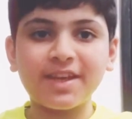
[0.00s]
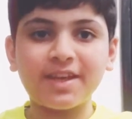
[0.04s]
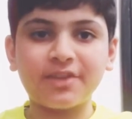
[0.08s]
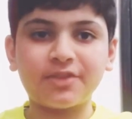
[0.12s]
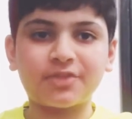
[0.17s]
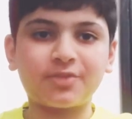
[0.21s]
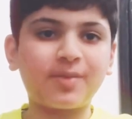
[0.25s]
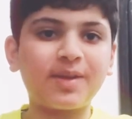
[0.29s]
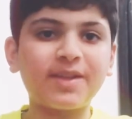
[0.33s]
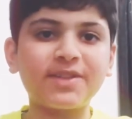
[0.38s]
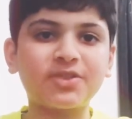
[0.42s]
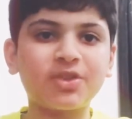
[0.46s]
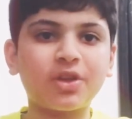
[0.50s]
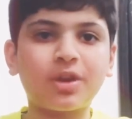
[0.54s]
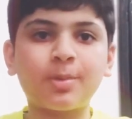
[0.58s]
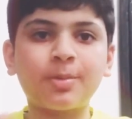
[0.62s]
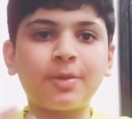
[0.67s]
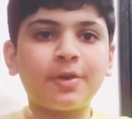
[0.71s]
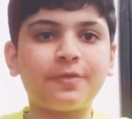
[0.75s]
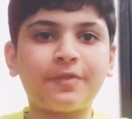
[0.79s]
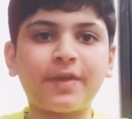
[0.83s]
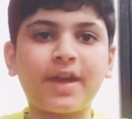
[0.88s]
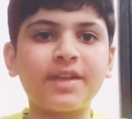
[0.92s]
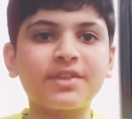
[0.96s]
Twin
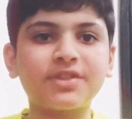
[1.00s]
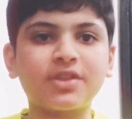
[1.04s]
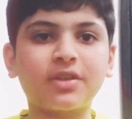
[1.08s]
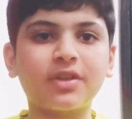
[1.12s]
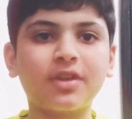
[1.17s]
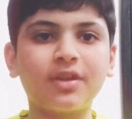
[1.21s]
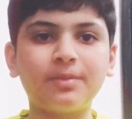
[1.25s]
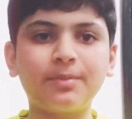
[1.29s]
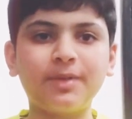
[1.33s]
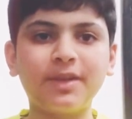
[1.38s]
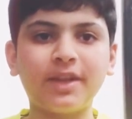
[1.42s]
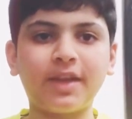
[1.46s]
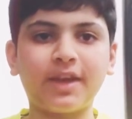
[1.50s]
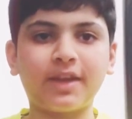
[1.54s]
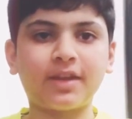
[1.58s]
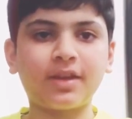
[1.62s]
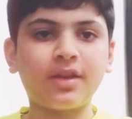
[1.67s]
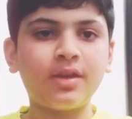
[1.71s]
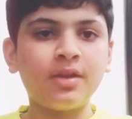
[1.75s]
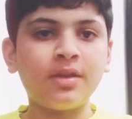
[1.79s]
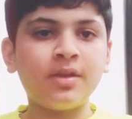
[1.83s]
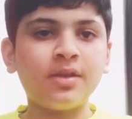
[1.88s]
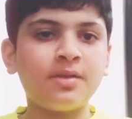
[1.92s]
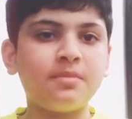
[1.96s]
turbo fans are gonna be like,
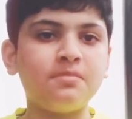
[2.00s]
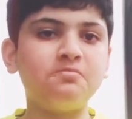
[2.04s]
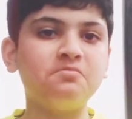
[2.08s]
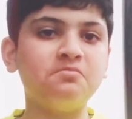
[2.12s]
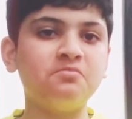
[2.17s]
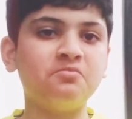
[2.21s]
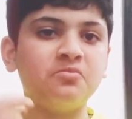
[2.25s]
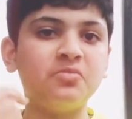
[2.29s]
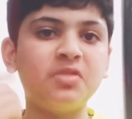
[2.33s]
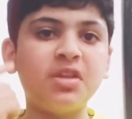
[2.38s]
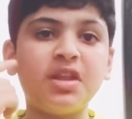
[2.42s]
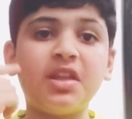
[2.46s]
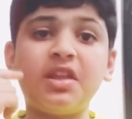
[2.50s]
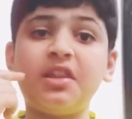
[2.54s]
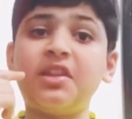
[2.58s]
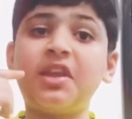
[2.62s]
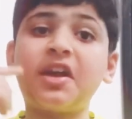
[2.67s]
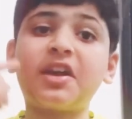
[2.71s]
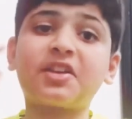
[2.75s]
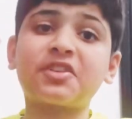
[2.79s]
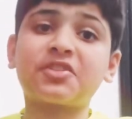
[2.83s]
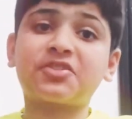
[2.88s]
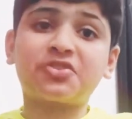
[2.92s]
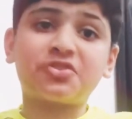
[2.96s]

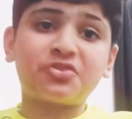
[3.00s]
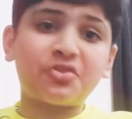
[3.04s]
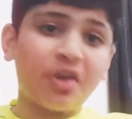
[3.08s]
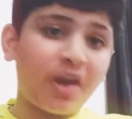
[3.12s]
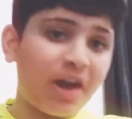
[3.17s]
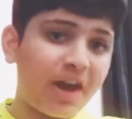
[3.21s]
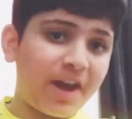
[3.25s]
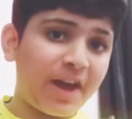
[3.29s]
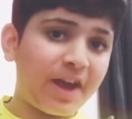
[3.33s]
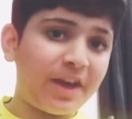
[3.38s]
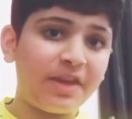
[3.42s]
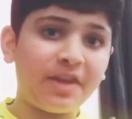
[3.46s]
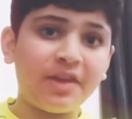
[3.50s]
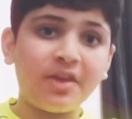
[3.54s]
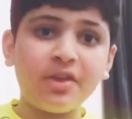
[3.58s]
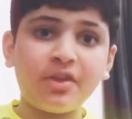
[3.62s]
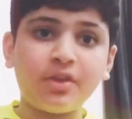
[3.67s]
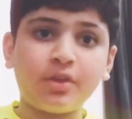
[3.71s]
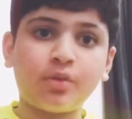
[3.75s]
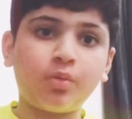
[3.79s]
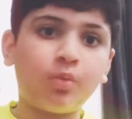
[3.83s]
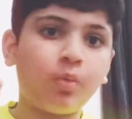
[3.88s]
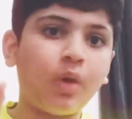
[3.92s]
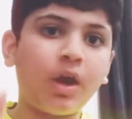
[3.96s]
let us try
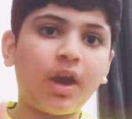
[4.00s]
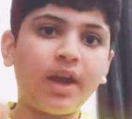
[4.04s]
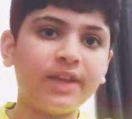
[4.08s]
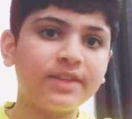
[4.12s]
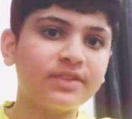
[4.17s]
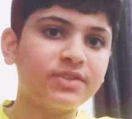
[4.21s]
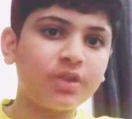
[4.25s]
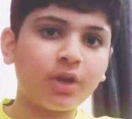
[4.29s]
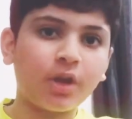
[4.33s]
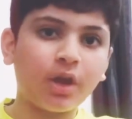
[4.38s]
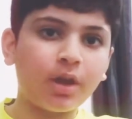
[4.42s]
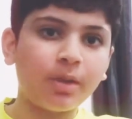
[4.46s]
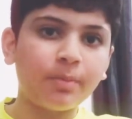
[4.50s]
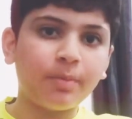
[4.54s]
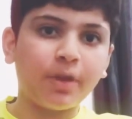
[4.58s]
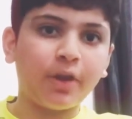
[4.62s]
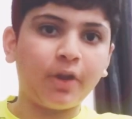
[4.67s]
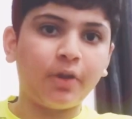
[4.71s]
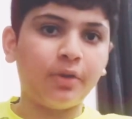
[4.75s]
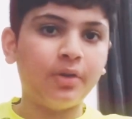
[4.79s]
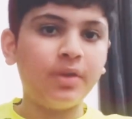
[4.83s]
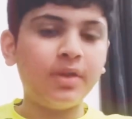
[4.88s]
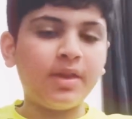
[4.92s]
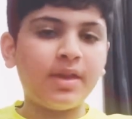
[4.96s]
quad
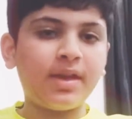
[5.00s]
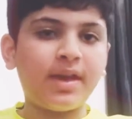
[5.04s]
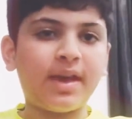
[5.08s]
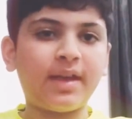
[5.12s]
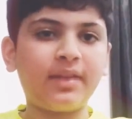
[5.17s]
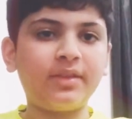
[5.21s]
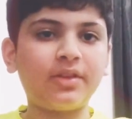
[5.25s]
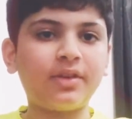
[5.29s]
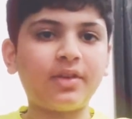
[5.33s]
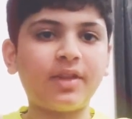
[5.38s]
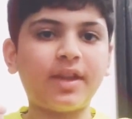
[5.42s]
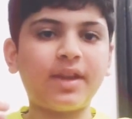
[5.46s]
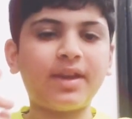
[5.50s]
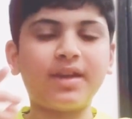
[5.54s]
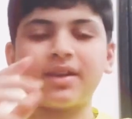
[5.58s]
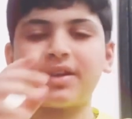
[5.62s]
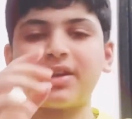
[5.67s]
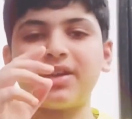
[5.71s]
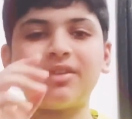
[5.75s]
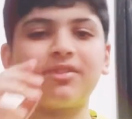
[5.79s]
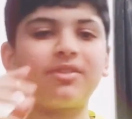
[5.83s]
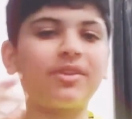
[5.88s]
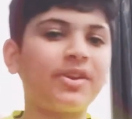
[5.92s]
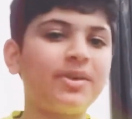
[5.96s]
turbo, and they're like,
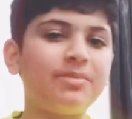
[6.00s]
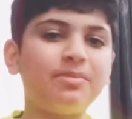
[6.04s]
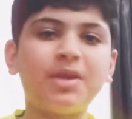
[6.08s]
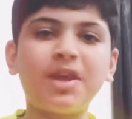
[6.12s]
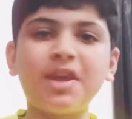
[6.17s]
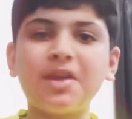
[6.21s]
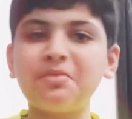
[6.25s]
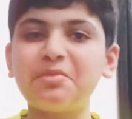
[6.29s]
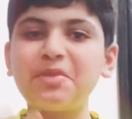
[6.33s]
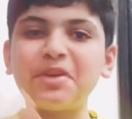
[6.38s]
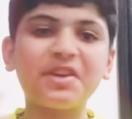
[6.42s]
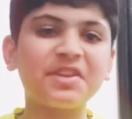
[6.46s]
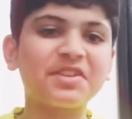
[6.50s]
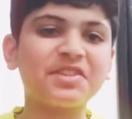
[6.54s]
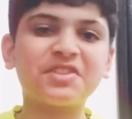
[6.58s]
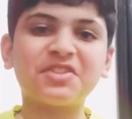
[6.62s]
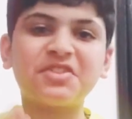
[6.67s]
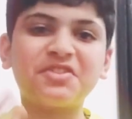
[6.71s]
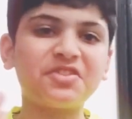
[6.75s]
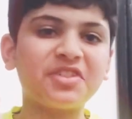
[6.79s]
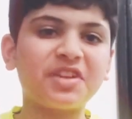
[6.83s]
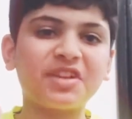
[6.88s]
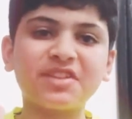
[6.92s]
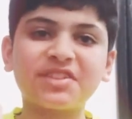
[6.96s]
okay, maybe it's
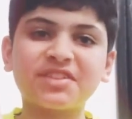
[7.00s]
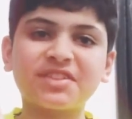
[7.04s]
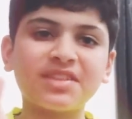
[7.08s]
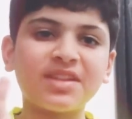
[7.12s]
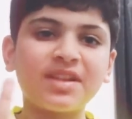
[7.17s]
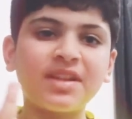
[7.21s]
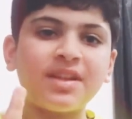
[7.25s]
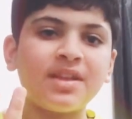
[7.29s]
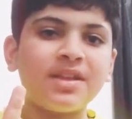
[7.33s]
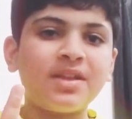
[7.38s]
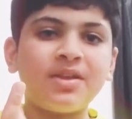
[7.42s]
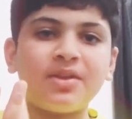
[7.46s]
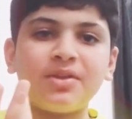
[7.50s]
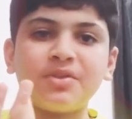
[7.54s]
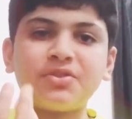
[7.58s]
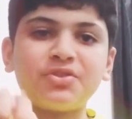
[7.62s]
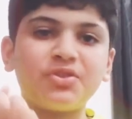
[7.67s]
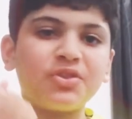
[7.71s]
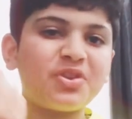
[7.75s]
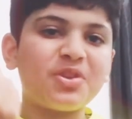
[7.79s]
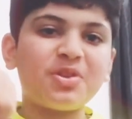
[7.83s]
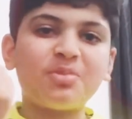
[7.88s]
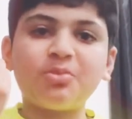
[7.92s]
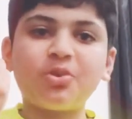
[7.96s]
just
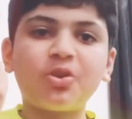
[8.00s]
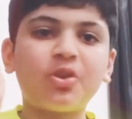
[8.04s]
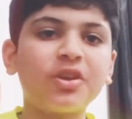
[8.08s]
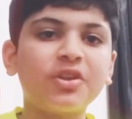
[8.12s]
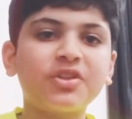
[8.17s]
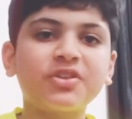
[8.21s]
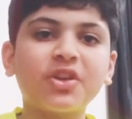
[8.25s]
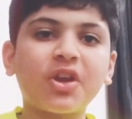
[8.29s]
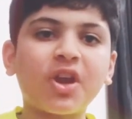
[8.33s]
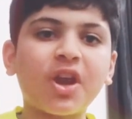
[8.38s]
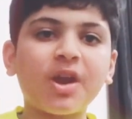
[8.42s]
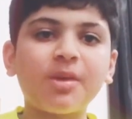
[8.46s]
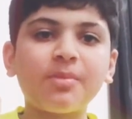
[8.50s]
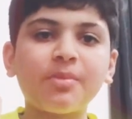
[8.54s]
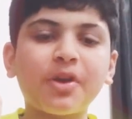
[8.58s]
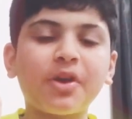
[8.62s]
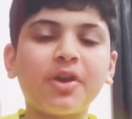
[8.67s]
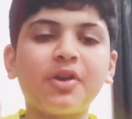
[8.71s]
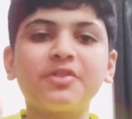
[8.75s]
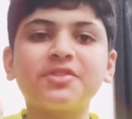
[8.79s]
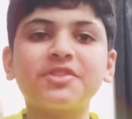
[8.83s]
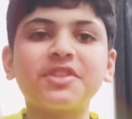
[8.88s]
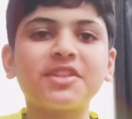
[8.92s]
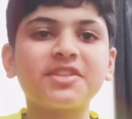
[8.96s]
2 more
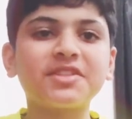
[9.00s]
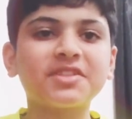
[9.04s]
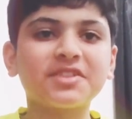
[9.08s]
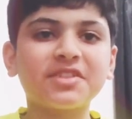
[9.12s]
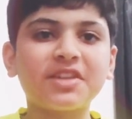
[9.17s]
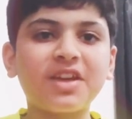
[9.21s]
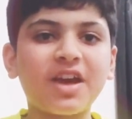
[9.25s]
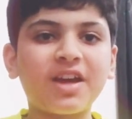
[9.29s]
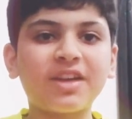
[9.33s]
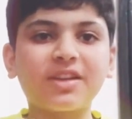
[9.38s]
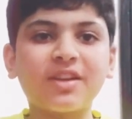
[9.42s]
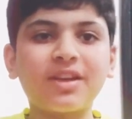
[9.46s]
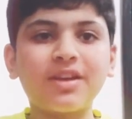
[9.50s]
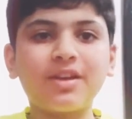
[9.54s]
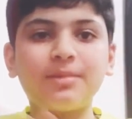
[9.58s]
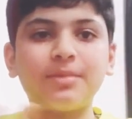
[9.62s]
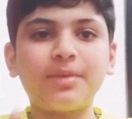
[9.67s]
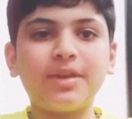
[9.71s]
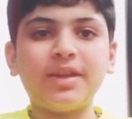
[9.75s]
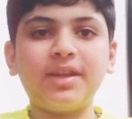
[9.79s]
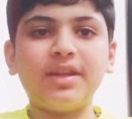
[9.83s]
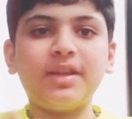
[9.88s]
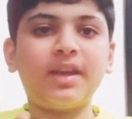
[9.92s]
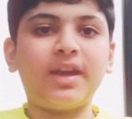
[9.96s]
turbos. It's not gonna
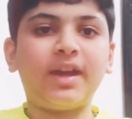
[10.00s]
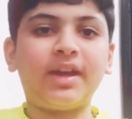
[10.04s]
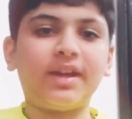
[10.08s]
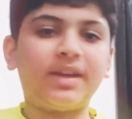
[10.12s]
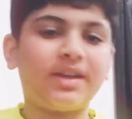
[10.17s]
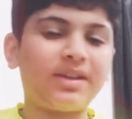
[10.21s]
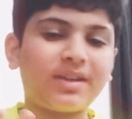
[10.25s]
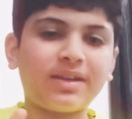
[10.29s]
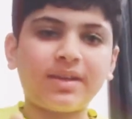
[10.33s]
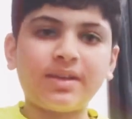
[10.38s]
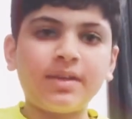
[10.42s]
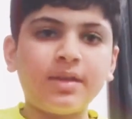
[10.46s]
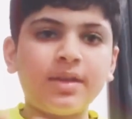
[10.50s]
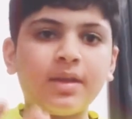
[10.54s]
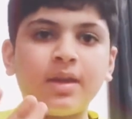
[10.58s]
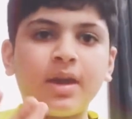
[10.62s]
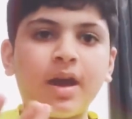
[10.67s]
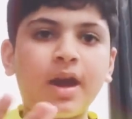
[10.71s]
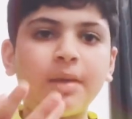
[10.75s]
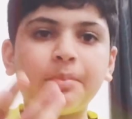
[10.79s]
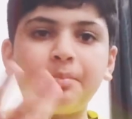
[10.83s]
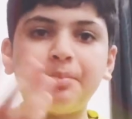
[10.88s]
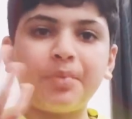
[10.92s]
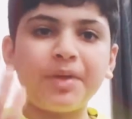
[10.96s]
be like
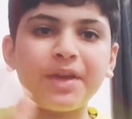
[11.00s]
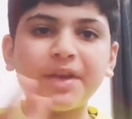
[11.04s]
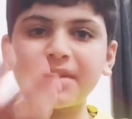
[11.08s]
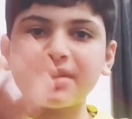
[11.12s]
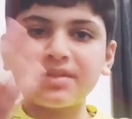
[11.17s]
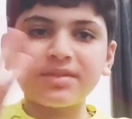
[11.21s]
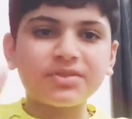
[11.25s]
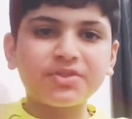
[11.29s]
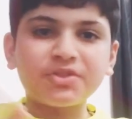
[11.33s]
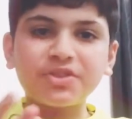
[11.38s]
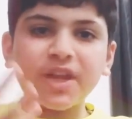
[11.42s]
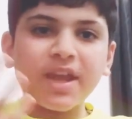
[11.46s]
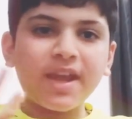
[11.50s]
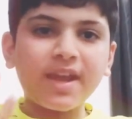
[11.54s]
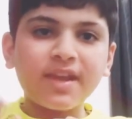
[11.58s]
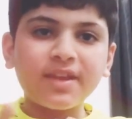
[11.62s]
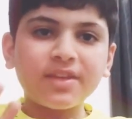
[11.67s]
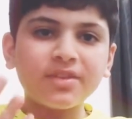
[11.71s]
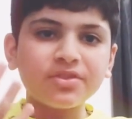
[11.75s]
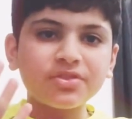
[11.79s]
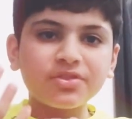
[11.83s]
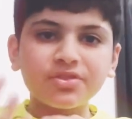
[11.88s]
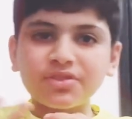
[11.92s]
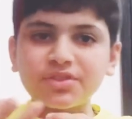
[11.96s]
a bit
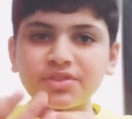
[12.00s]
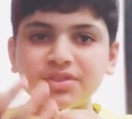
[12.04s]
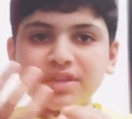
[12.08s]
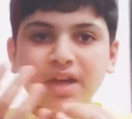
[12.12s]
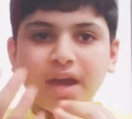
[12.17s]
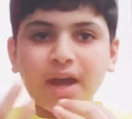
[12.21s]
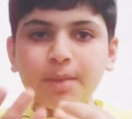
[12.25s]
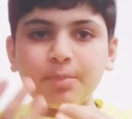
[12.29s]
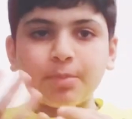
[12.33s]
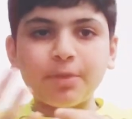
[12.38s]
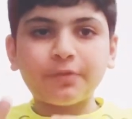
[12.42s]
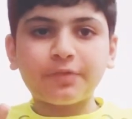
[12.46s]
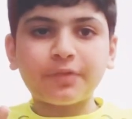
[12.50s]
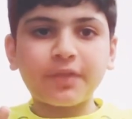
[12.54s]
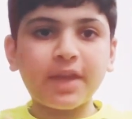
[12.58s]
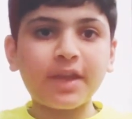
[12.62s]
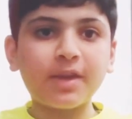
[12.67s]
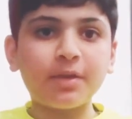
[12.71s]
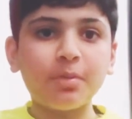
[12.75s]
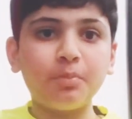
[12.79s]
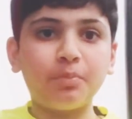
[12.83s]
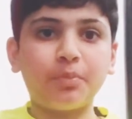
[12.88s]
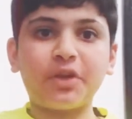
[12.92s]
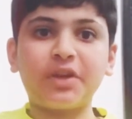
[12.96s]
change type of
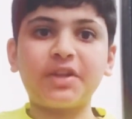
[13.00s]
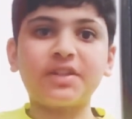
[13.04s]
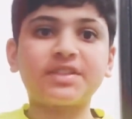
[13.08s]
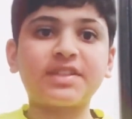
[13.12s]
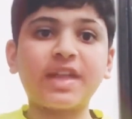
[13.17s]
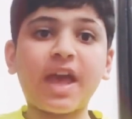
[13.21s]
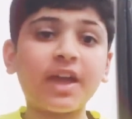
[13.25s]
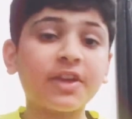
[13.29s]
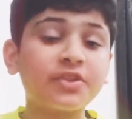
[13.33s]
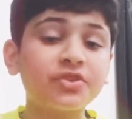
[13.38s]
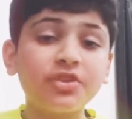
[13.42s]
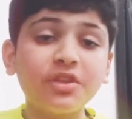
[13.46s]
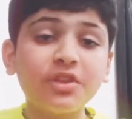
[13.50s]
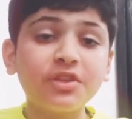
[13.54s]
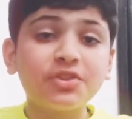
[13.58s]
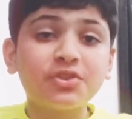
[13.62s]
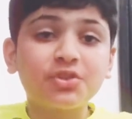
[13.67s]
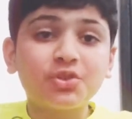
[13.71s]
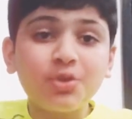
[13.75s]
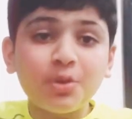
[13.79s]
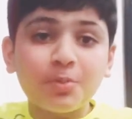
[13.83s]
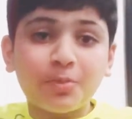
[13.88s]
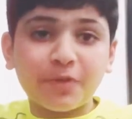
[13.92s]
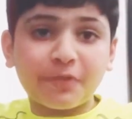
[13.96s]
thing, but it's actually
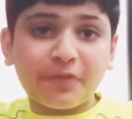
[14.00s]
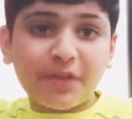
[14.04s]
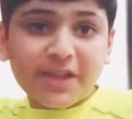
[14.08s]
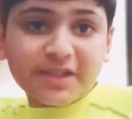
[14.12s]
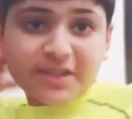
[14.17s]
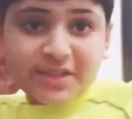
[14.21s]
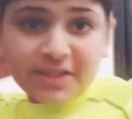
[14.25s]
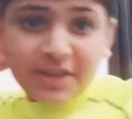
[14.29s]
super fast.